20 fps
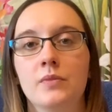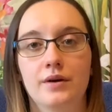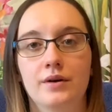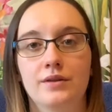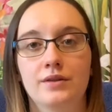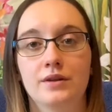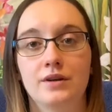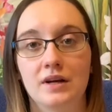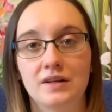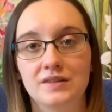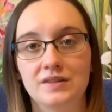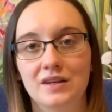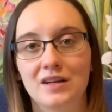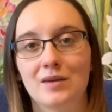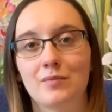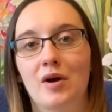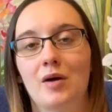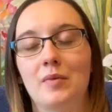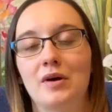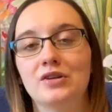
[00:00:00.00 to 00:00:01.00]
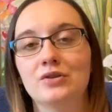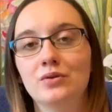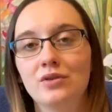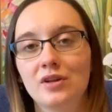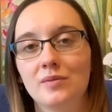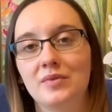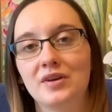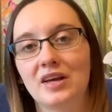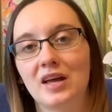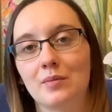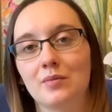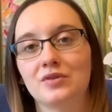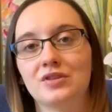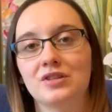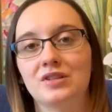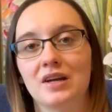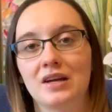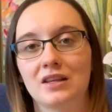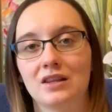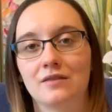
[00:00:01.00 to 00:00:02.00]
The nice thing about my doula being able to
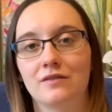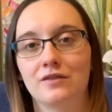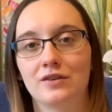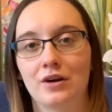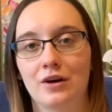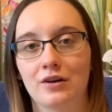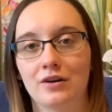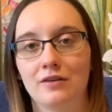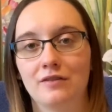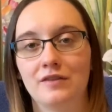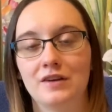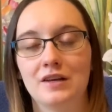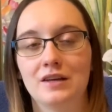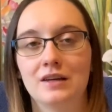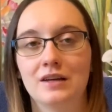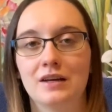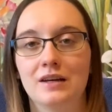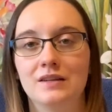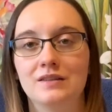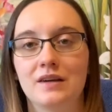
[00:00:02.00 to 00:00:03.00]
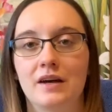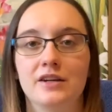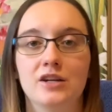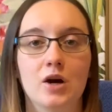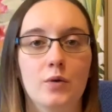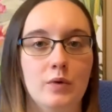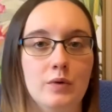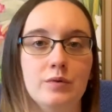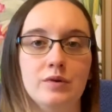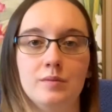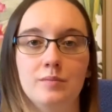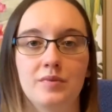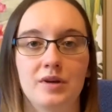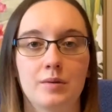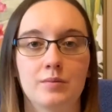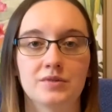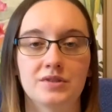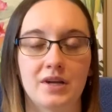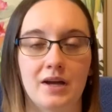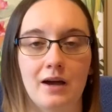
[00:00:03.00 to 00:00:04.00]
take the photography is I know we wouldn't be
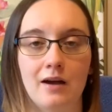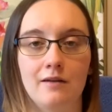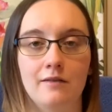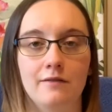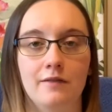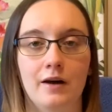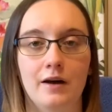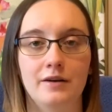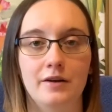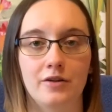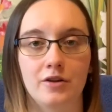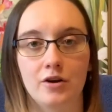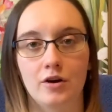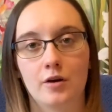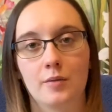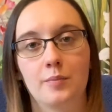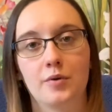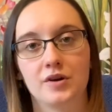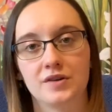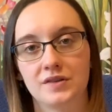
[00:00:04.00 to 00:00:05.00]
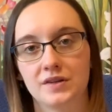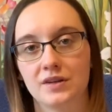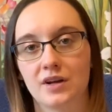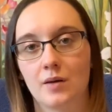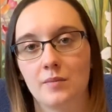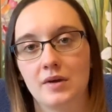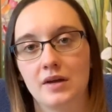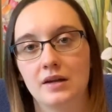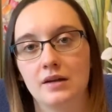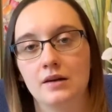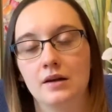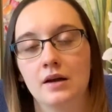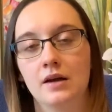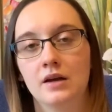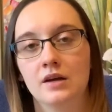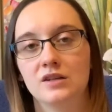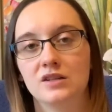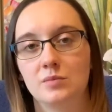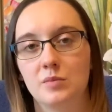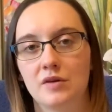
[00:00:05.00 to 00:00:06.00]
able to have another person come in
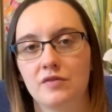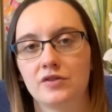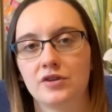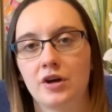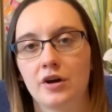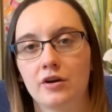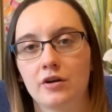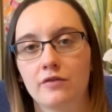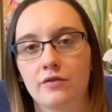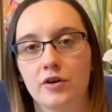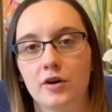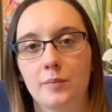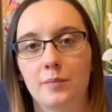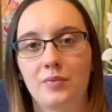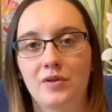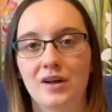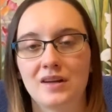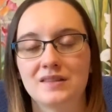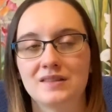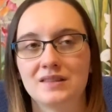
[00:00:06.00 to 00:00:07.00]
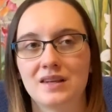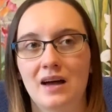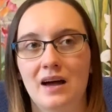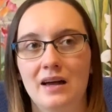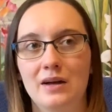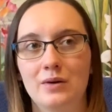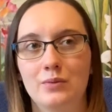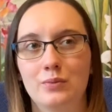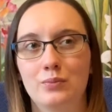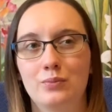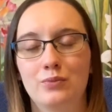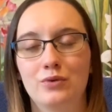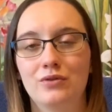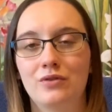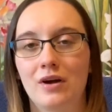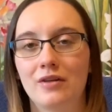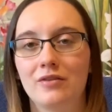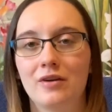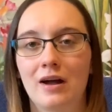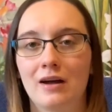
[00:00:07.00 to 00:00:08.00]
to be a photographer. Plus, I would
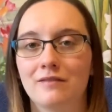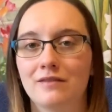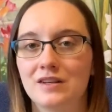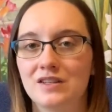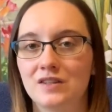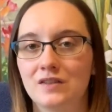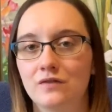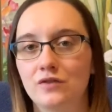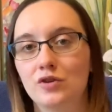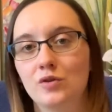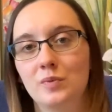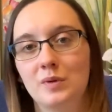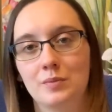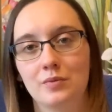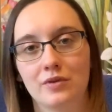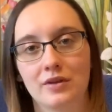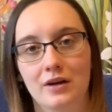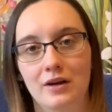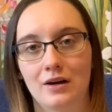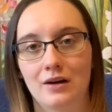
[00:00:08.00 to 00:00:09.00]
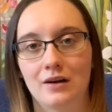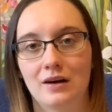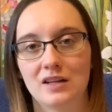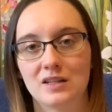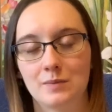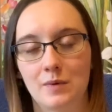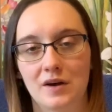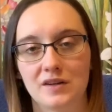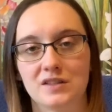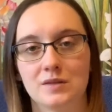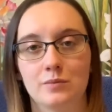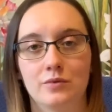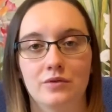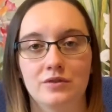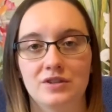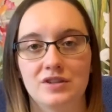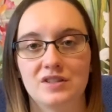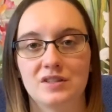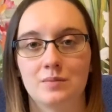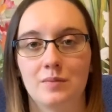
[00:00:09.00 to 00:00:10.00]
rather have as few people there as possible,
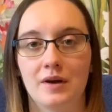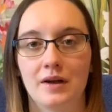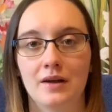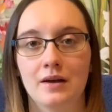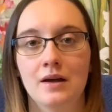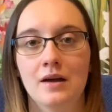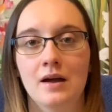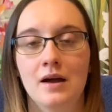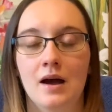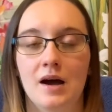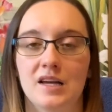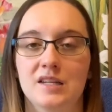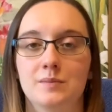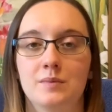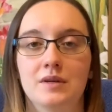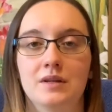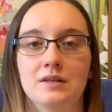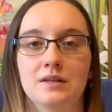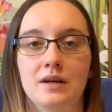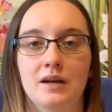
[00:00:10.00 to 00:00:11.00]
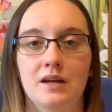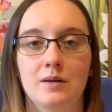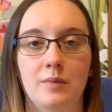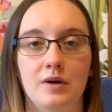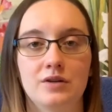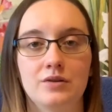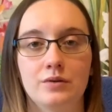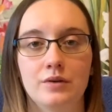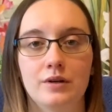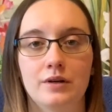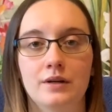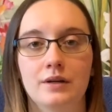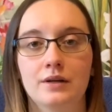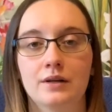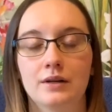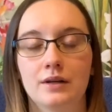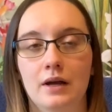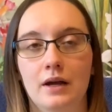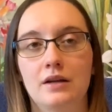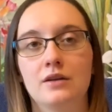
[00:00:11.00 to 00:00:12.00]
just my husband and my doula,
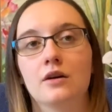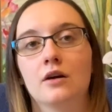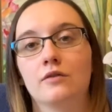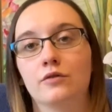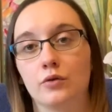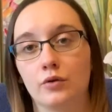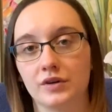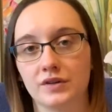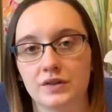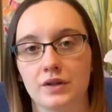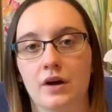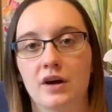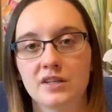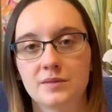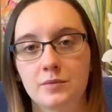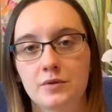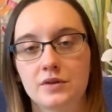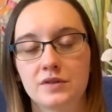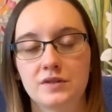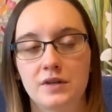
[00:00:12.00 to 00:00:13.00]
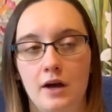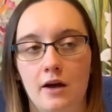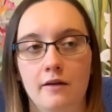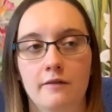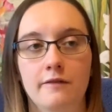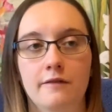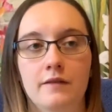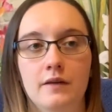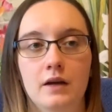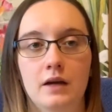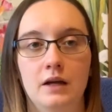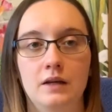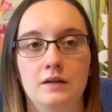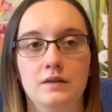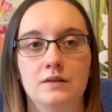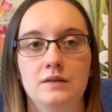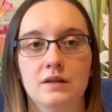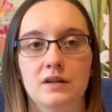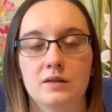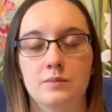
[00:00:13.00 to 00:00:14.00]
and of course the hospital staff
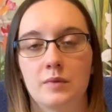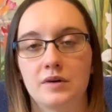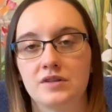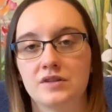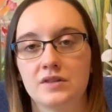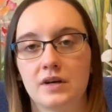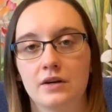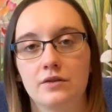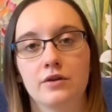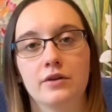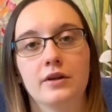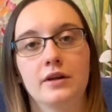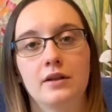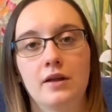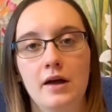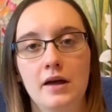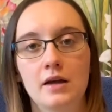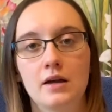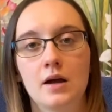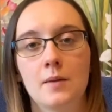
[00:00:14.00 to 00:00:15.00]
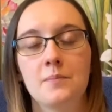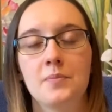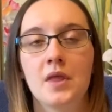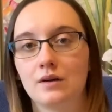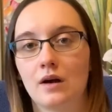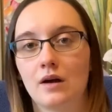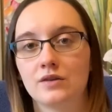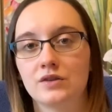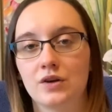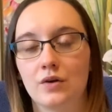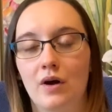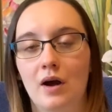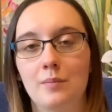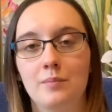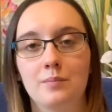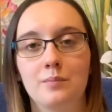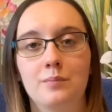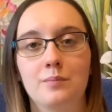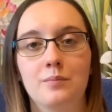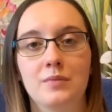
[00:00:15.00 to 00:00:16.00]
is as much as I'd really like. So
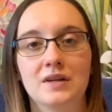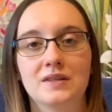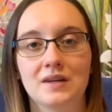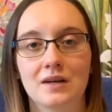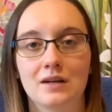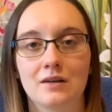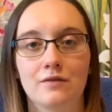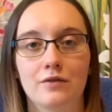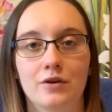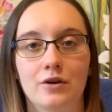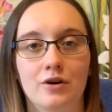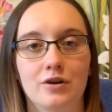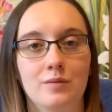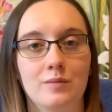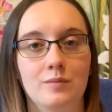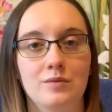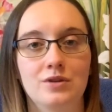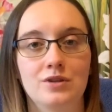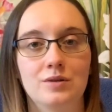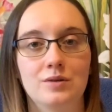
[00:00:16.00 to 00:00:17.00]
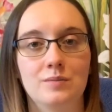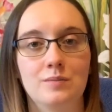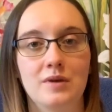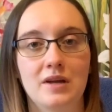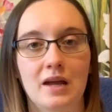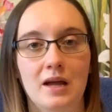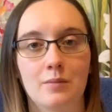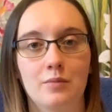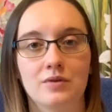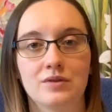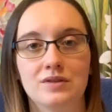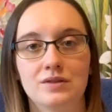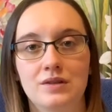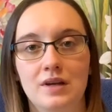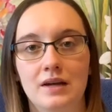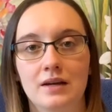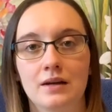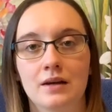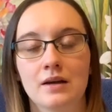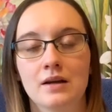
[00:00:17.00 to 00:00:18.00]
I'm excited for her being able to
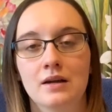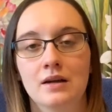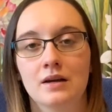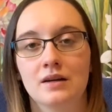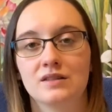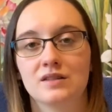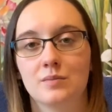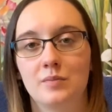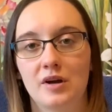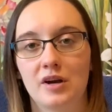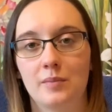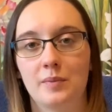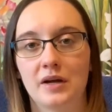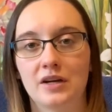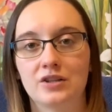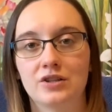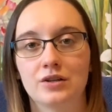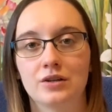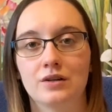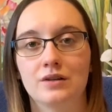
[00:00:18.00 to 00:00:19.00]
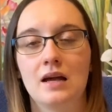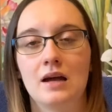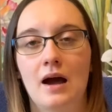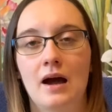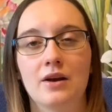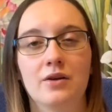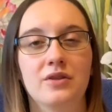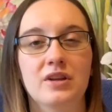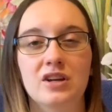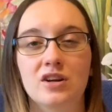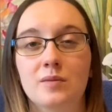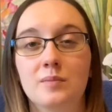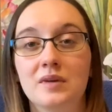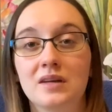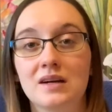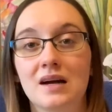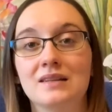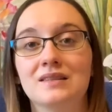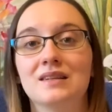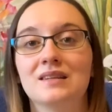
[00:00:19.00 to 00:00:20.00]
take some better pictures. I don't think it'll be
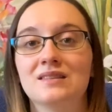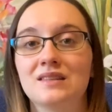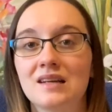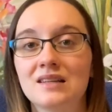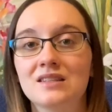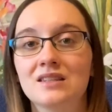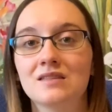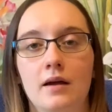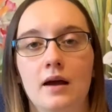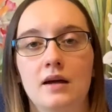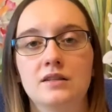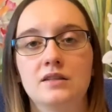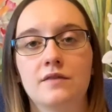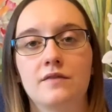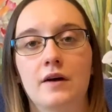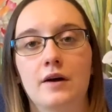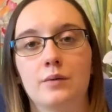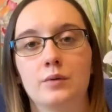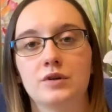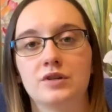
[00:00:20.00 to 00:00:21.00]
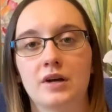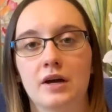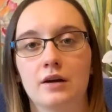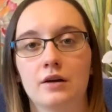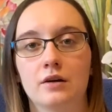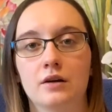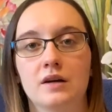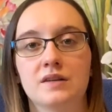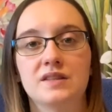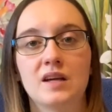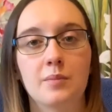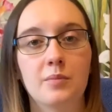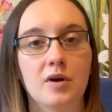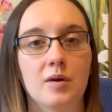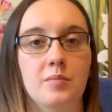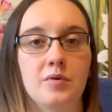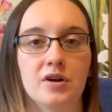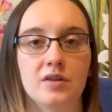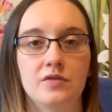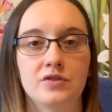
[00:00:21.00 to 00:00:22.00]
as extensive as if I were to hire a separate
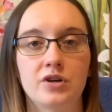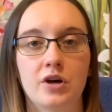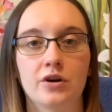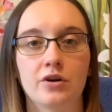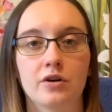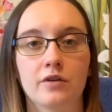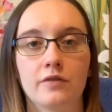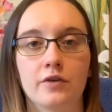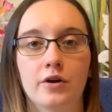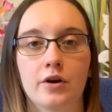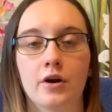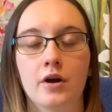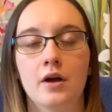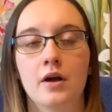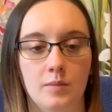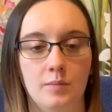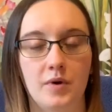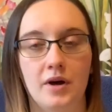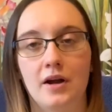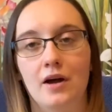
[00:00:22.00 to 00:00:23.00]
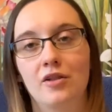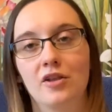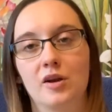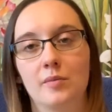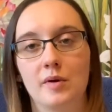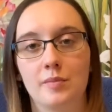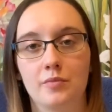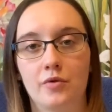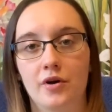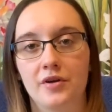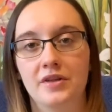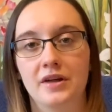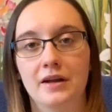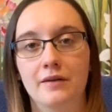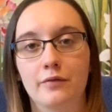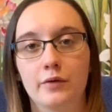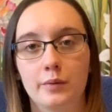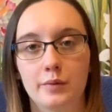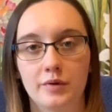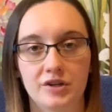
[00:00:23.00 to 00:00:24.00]
birth photographer, but a little bit more than if
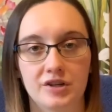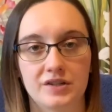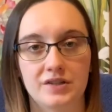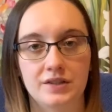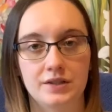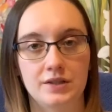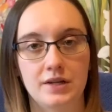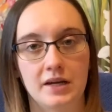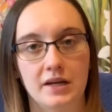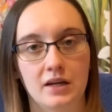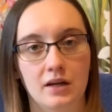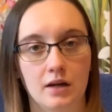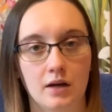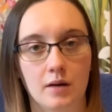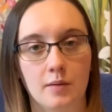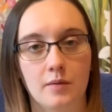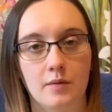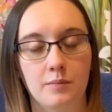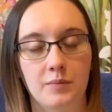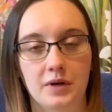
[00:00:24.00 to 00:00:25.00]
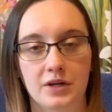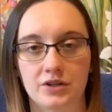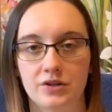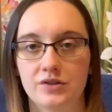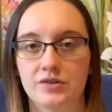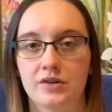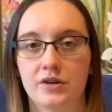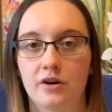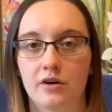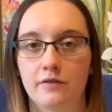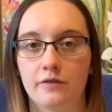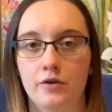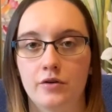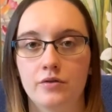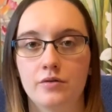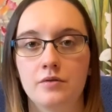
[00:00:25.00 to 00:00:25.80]
we were just taking pictures on our phone.